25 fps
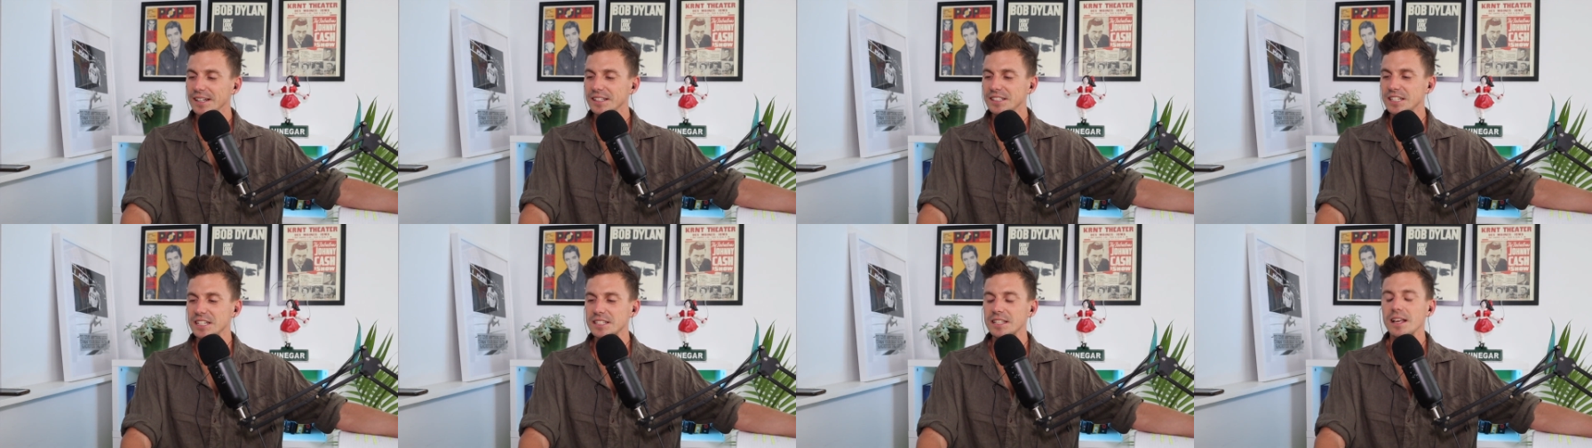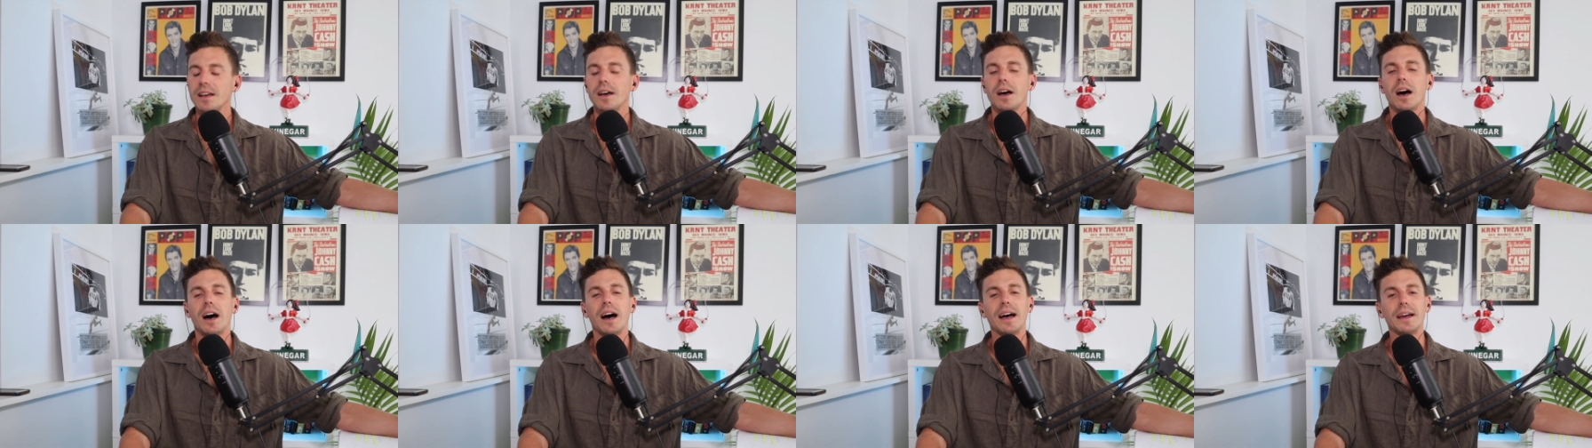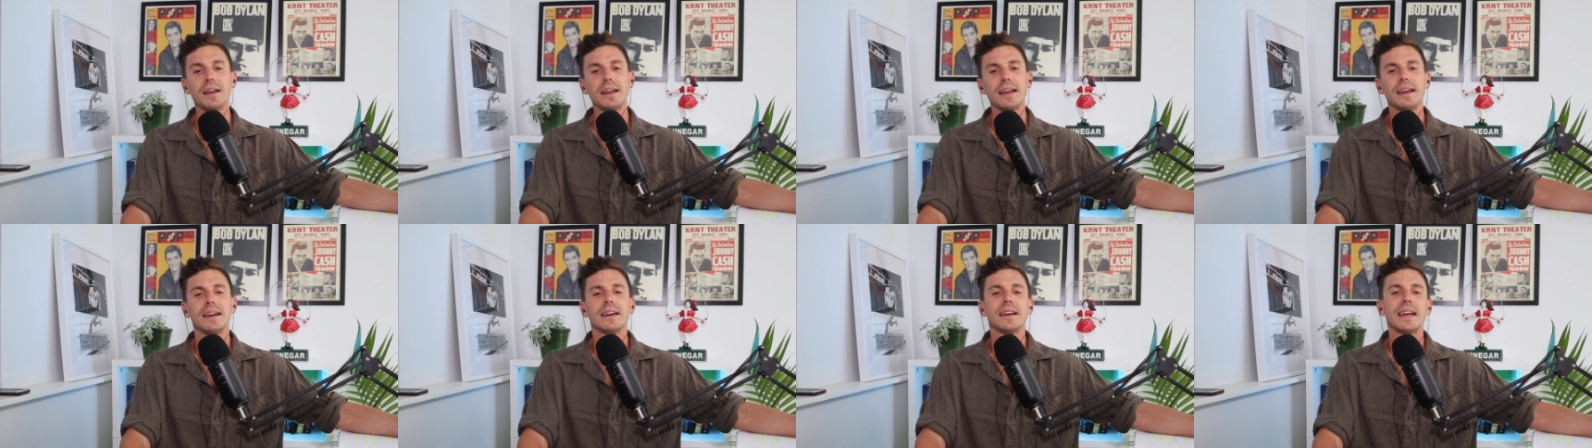just,
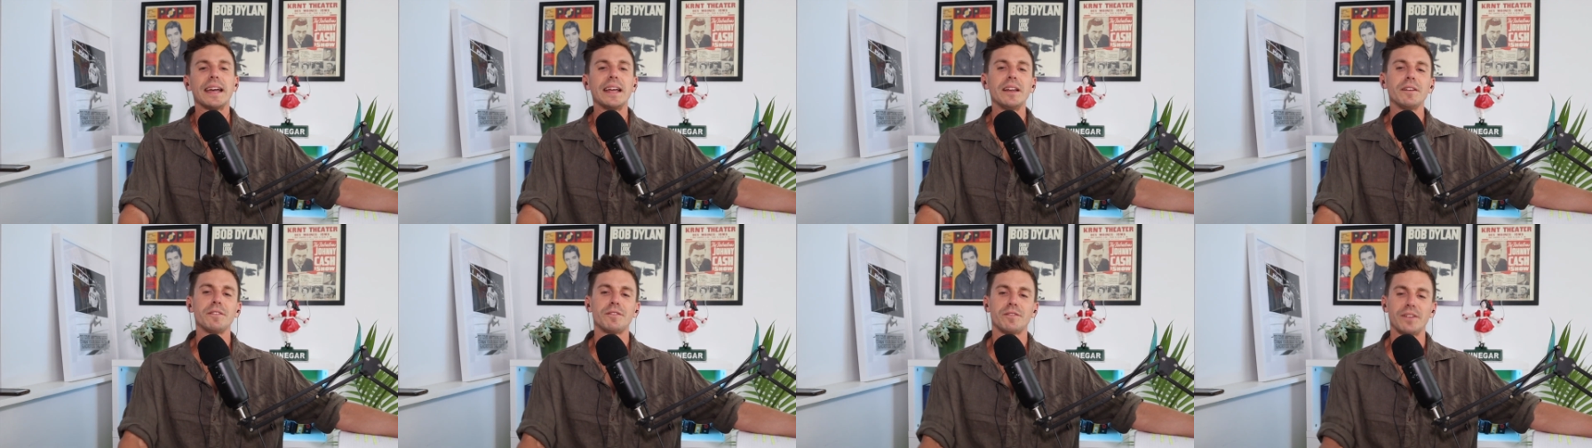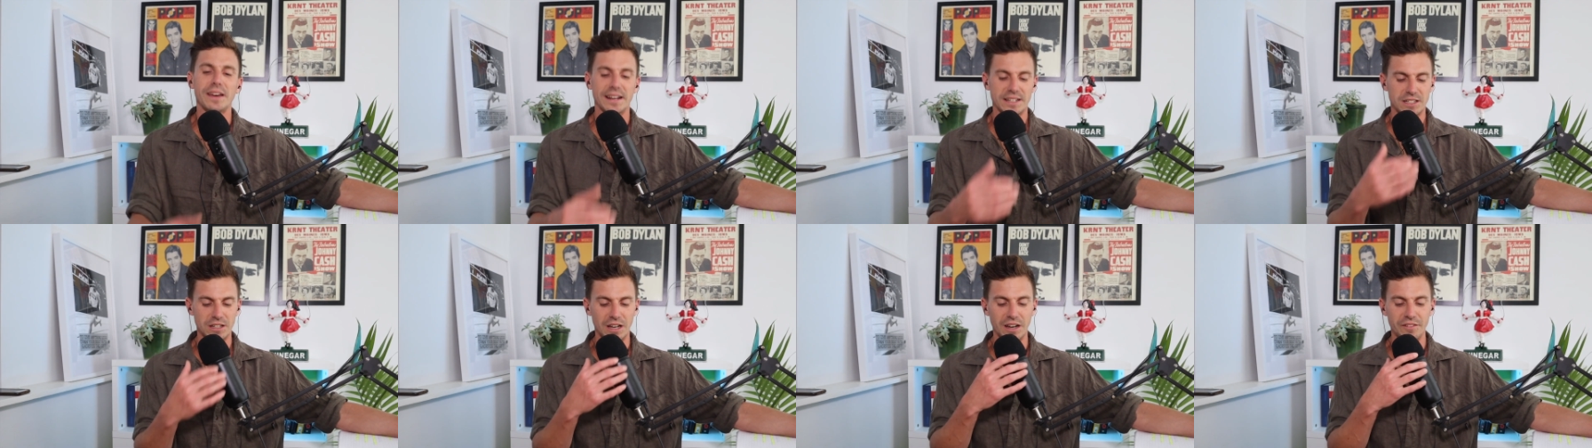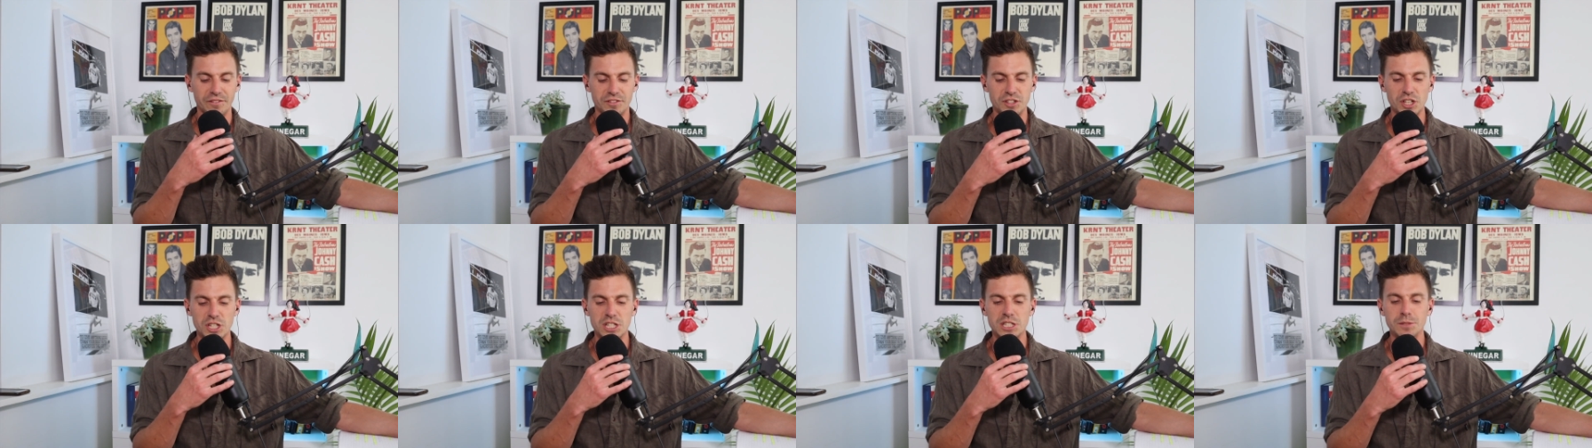uh, in fact,
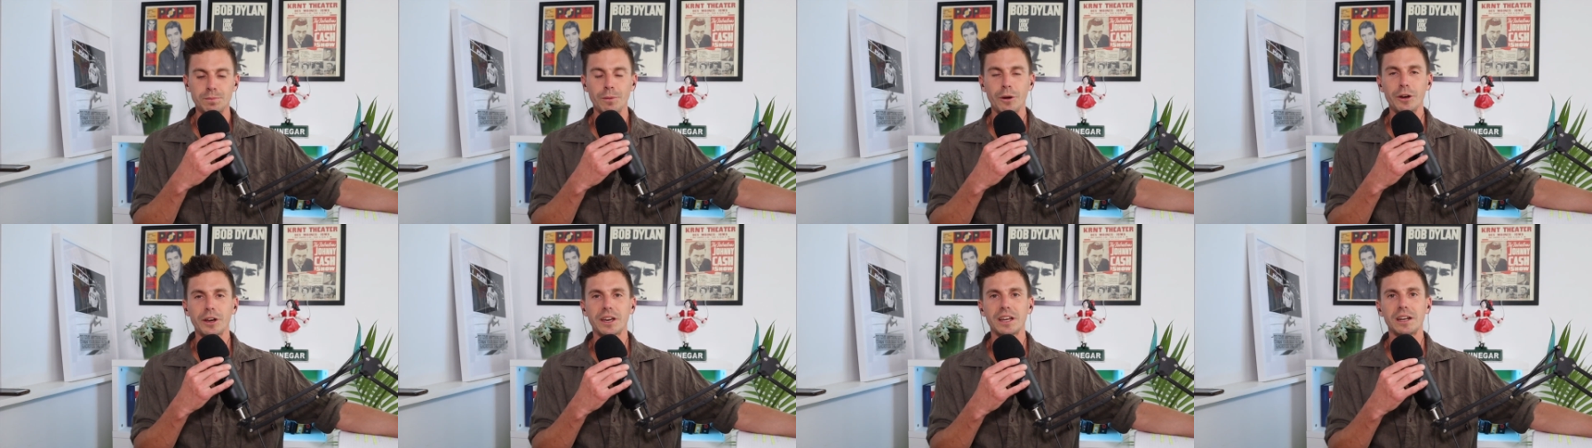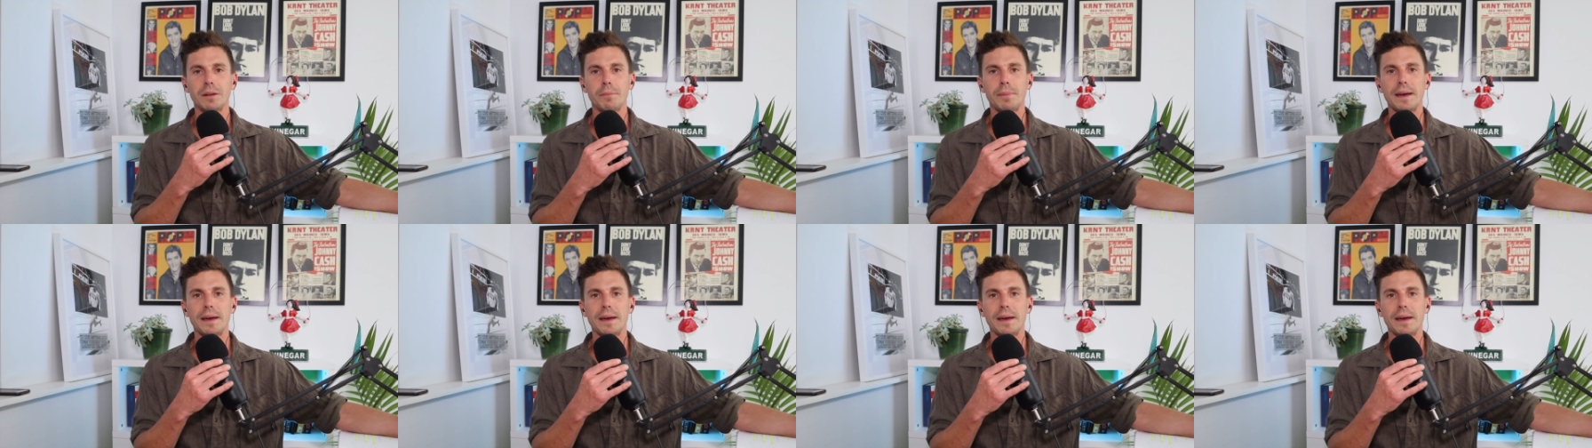I've just spoken